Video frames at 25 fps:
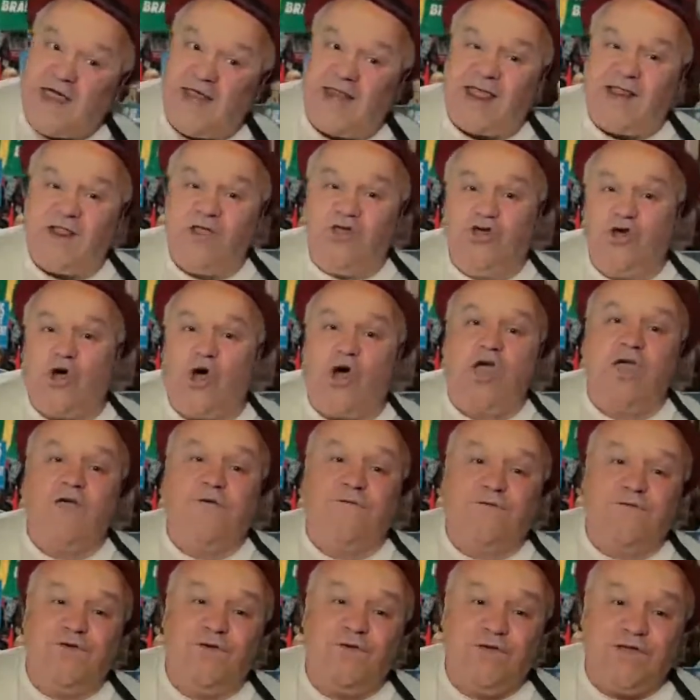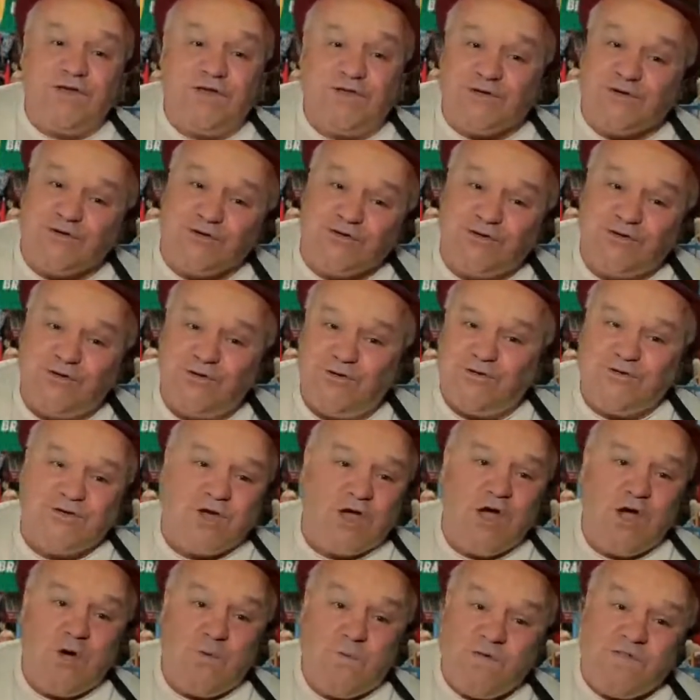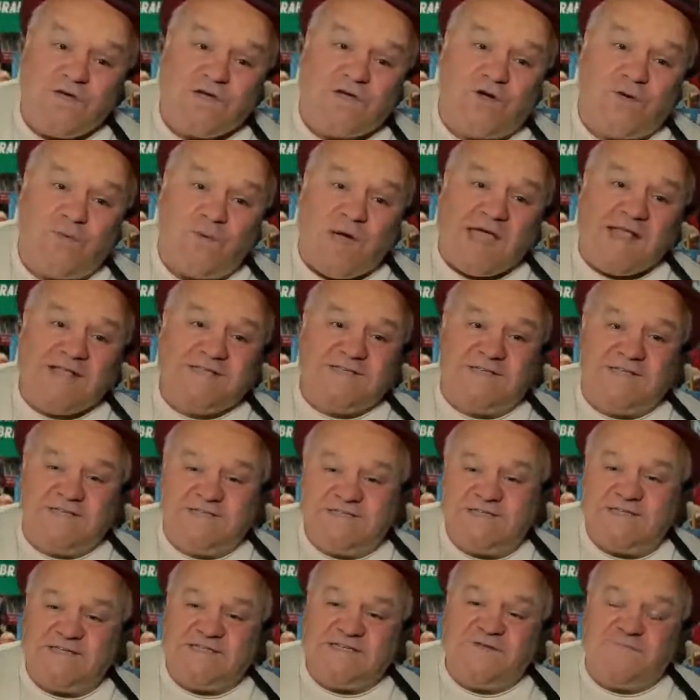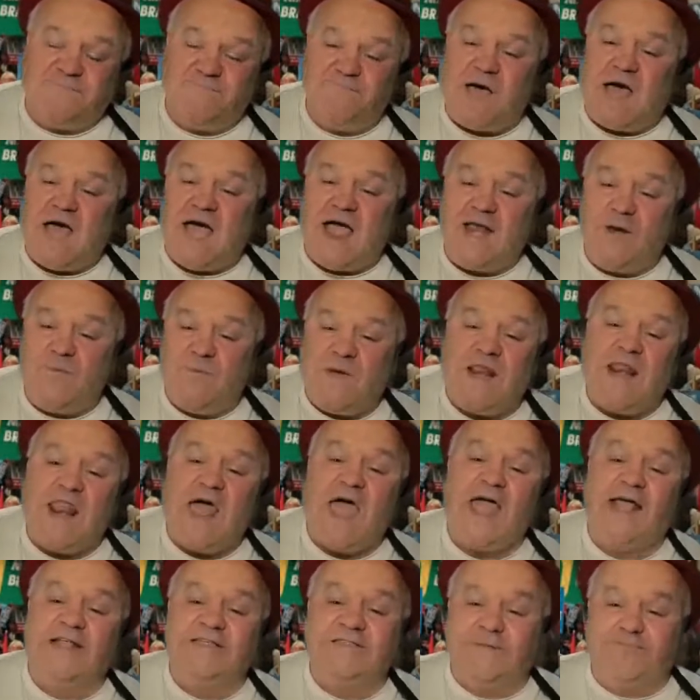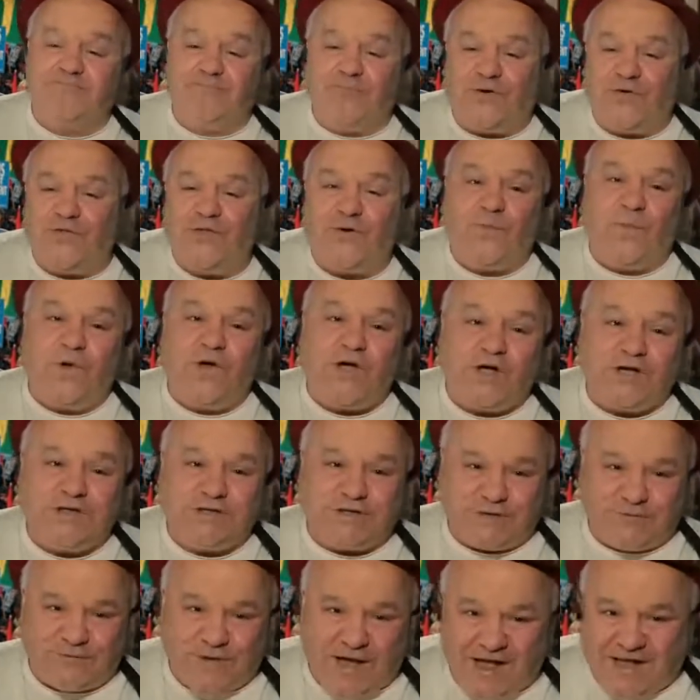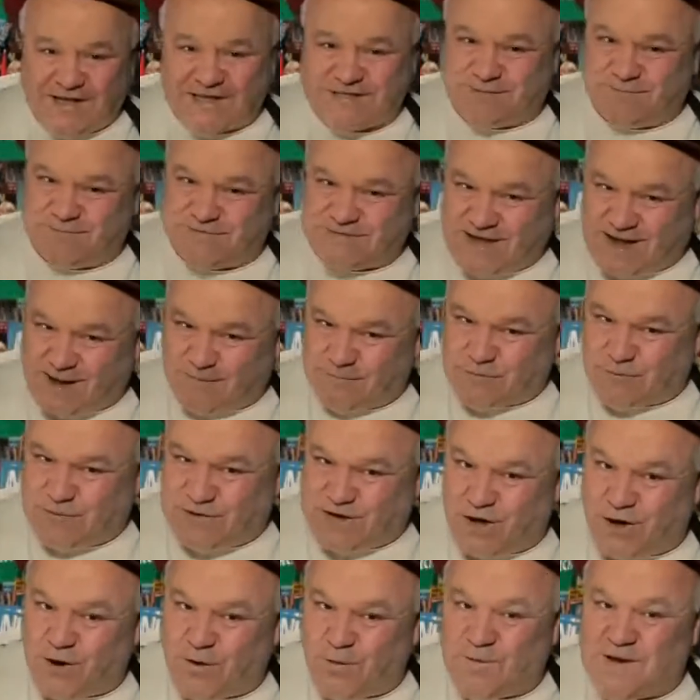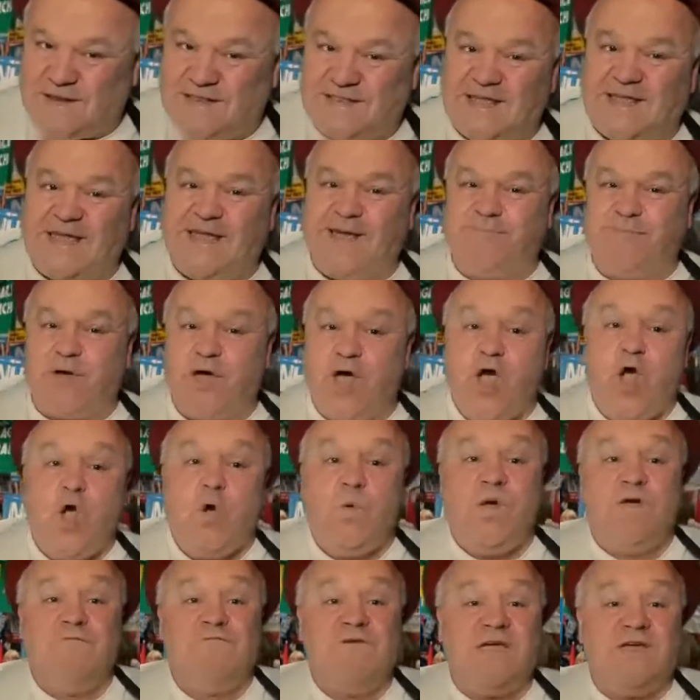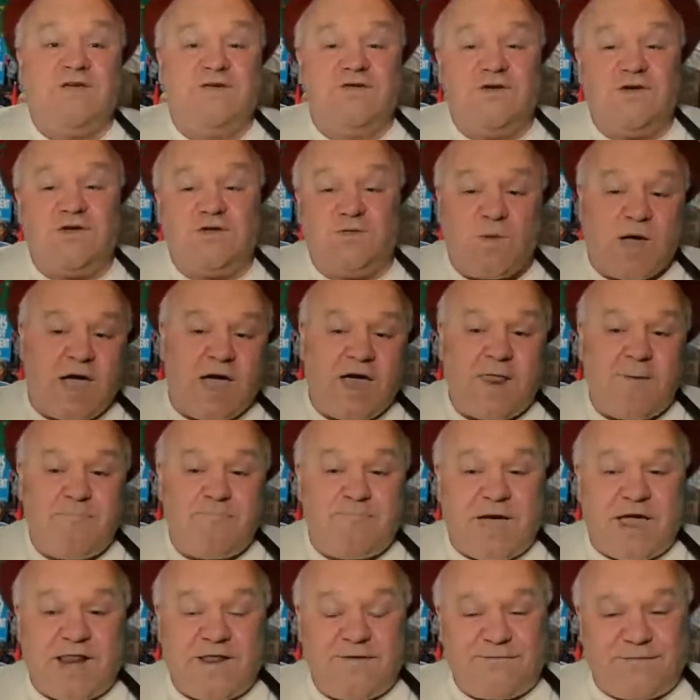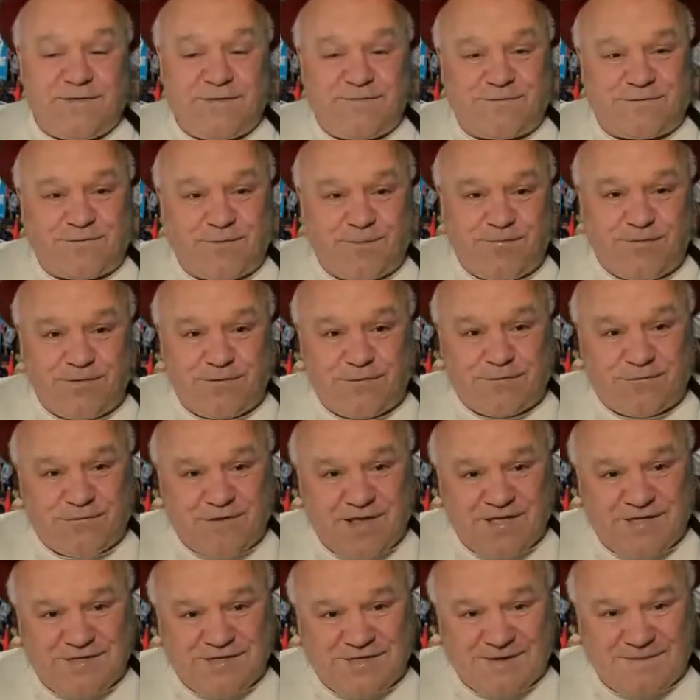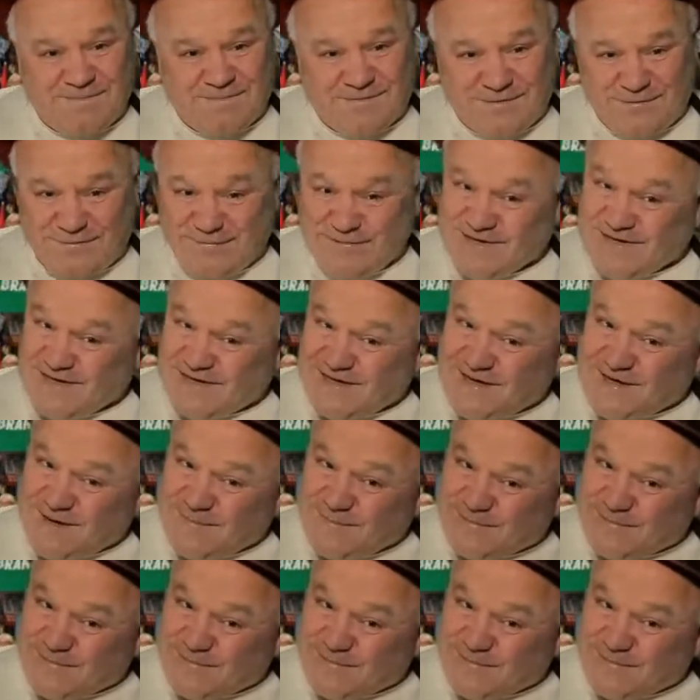Enjoy a few discussions with acquaintances of mine. We like to put the world to rights. Sometimes we go in deep. We research well and benefit from the friendships that we keep.